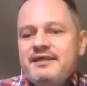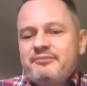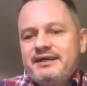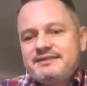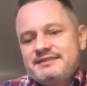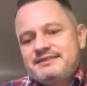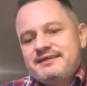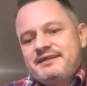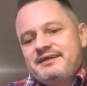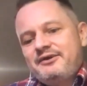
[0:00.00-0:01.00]
I think Brexit's
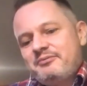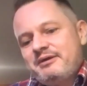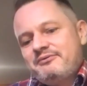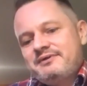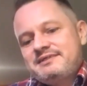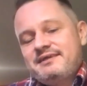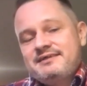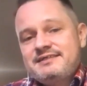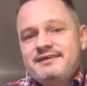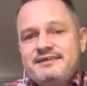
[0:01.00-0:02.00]
turning a lot of people. It's like
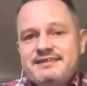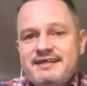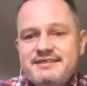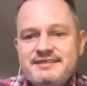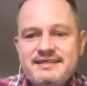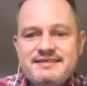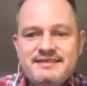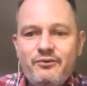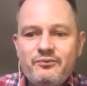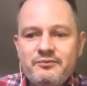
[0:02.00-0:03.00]
this
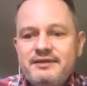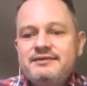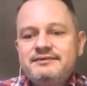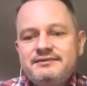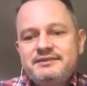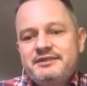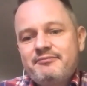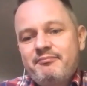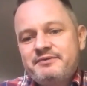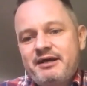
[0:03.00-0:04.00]
whole
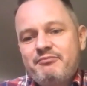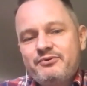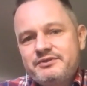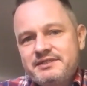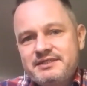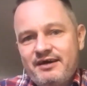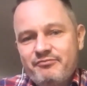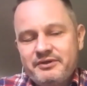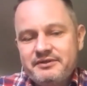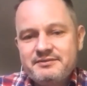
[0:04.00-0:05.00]
shambles in this
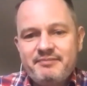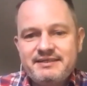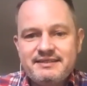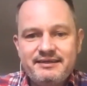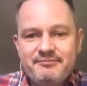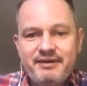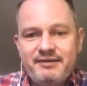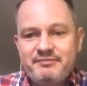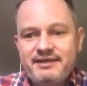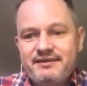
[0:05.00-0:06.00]
government has basically made
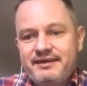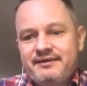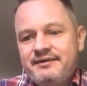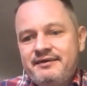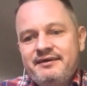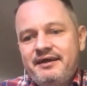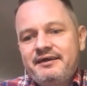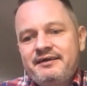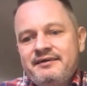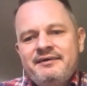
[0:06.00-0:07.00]
me think, like,
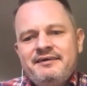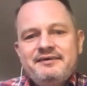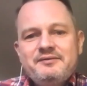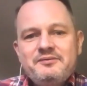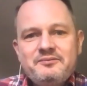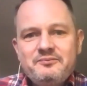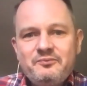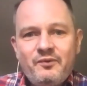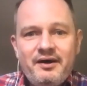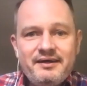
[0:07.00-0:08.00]

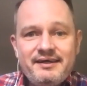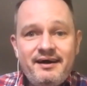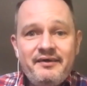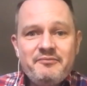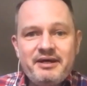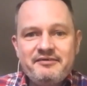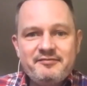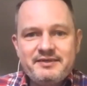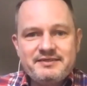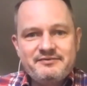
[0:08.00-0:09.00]
what are the
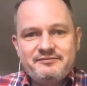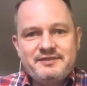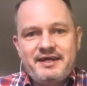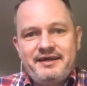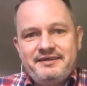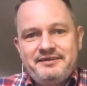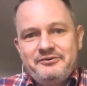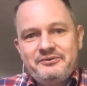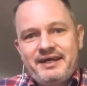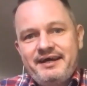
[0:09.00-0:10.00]
benefits of staying in
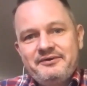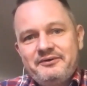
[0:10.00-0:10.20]
the UK?